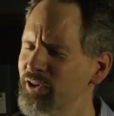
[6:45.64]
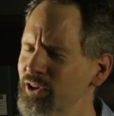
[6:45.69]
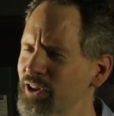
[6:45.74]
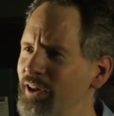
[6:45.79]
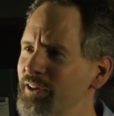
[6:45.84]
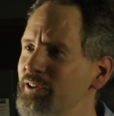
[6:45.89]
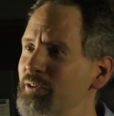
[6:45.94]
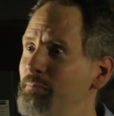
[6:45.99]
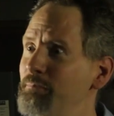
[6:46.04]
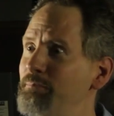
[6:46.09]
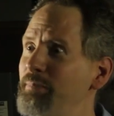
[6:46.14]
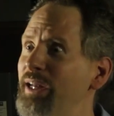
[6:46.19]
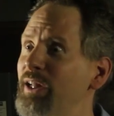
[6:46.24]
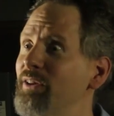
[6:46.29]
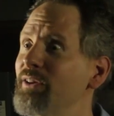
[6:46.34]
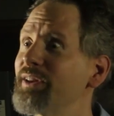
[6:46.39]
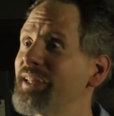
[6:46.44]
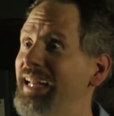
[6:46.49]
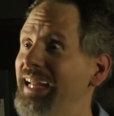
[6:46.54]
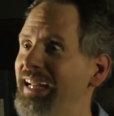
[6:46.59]
starts
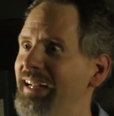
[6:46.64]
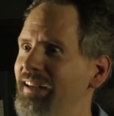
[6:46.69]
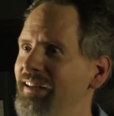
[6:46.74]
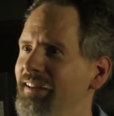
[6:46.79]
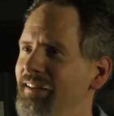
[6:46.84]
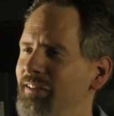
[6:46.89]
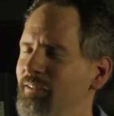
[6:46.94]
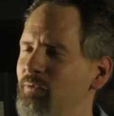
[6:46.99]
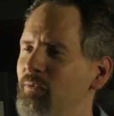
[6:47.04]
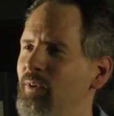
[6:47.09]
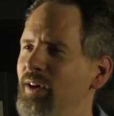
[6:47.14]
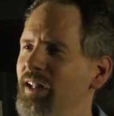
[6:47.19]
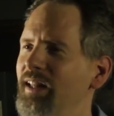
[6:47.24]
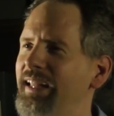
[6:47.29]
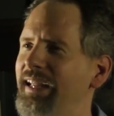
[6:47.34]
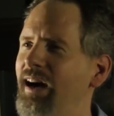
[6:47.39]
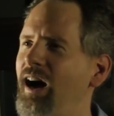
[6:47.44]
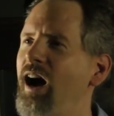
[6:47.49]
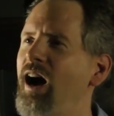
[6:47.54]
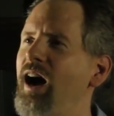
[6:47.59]
building
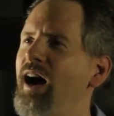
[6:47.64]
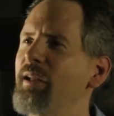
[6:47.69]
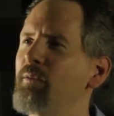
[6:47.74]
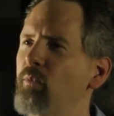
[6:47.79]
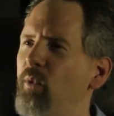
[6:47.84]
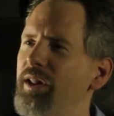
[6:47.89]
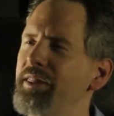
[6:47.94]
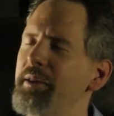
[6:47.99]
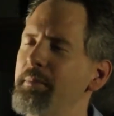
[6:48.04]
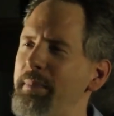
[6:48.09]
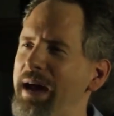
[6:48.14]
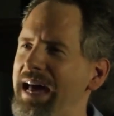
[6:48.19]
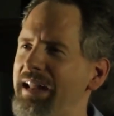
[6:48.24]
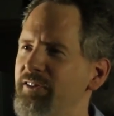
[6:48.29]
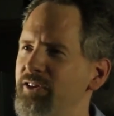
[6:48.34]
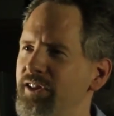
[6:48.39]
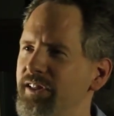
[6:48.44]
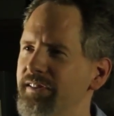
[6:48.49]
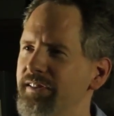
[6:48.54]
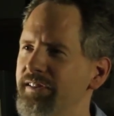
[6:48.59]
really on what the
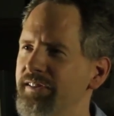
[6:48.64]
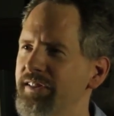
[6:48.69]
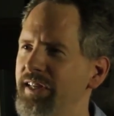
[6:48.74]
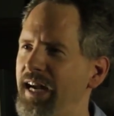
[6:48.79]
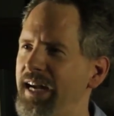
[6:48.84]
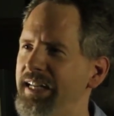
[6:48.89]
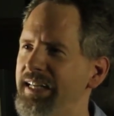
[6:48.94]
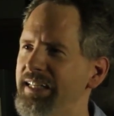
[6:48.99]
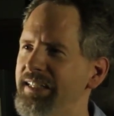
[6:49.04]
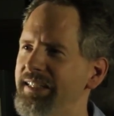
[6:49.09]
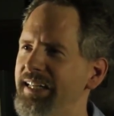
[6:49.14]
Mattachine Society